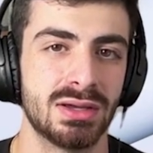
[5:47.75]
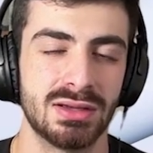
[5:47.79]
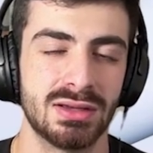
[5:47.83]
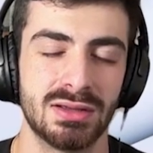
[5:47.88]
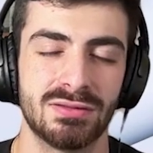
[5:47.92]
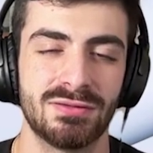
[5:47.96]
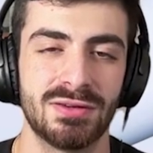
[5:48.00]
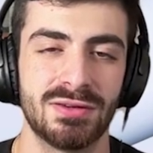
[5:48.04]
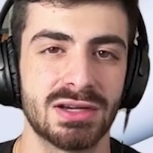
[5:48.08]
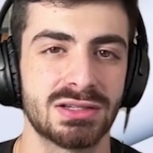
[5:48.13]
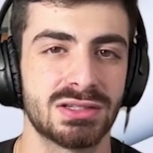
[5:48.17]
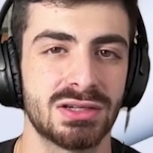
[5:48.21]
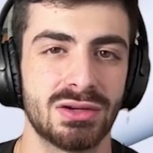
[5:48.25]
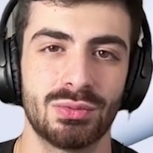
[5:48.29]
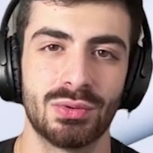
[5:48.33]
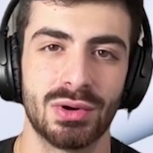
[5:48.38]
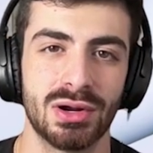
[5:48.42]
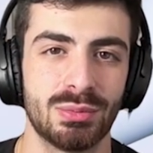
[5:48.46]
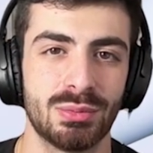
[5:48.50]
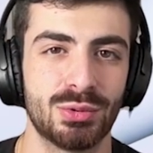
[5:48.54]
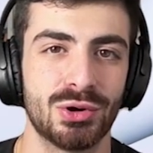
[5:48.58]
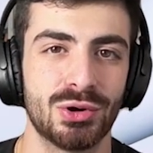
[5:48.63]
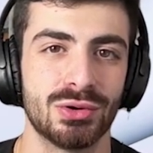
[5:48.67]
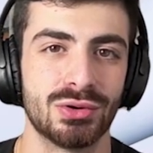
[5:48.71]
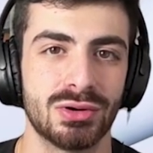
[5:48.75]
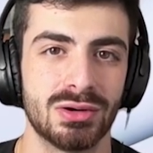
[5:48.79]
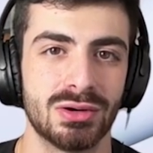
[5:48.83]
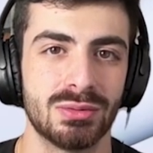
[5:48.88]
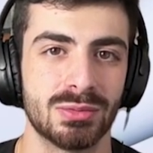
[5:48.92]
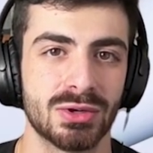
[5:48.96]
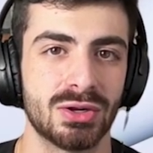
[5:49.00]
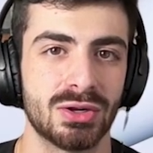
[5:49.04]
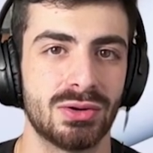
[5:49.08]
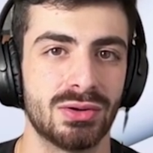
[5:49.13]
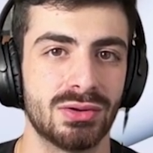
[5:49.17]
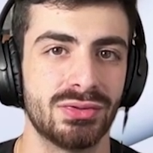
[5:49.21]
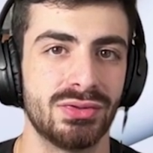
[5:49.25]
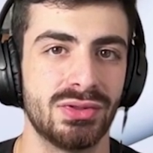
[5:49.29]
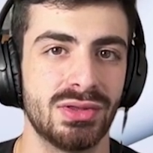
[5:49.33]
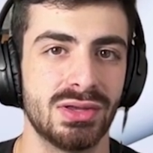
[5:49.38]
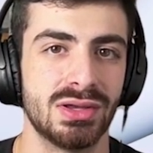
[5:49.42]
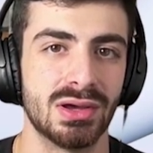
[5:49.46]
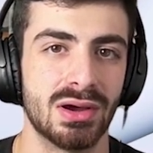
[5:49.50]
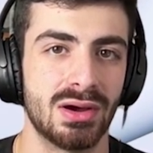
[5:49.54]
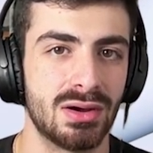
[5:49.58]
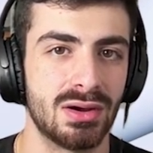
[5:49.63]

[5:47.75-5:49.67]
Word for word: In fact, I run a program called the